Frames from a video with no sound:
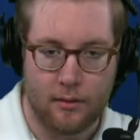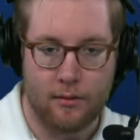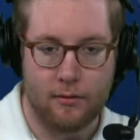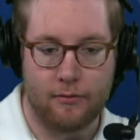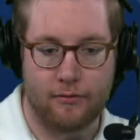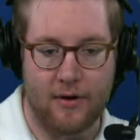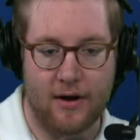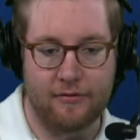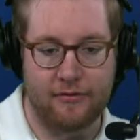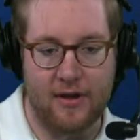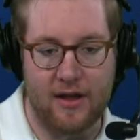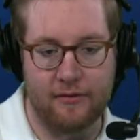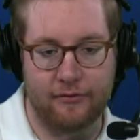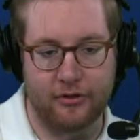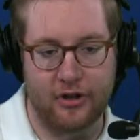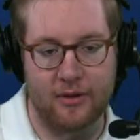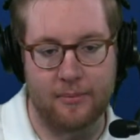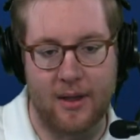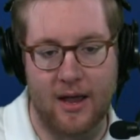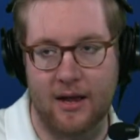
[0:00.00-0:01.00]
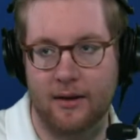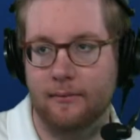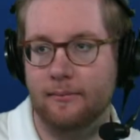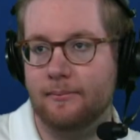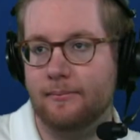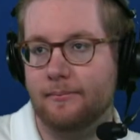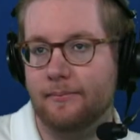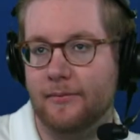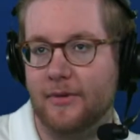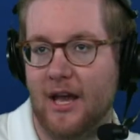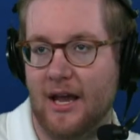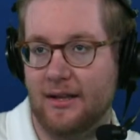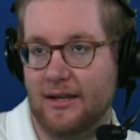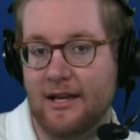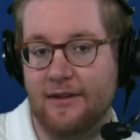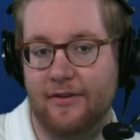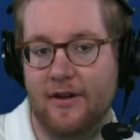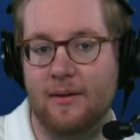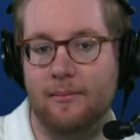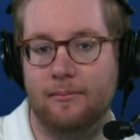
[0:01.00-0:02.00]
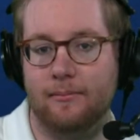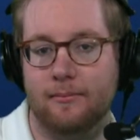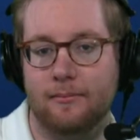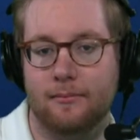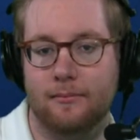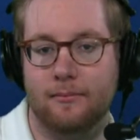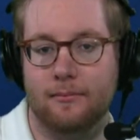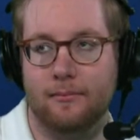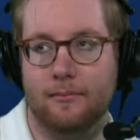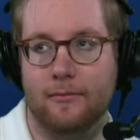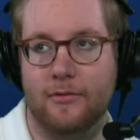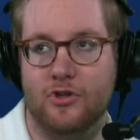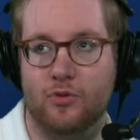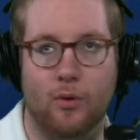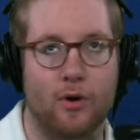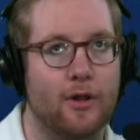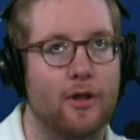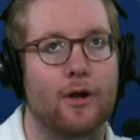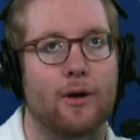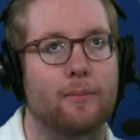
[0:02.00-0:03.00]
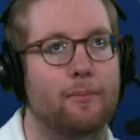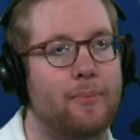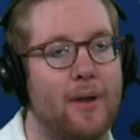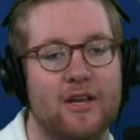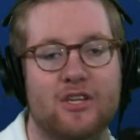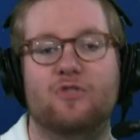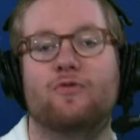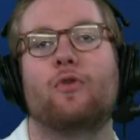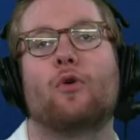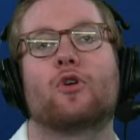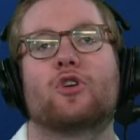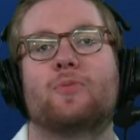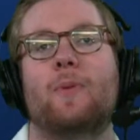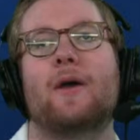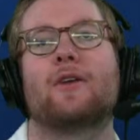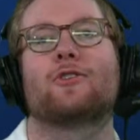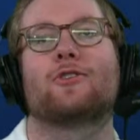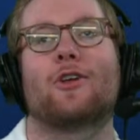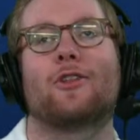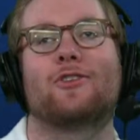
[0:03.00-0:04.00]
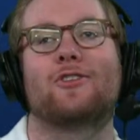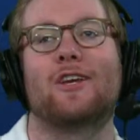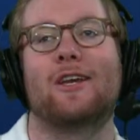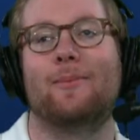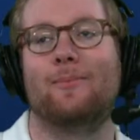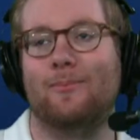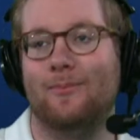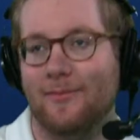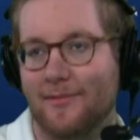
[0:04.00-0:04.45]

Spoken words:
Fred Van Vliet, man. Can't leave him. He's one of their best floor spacers on the team.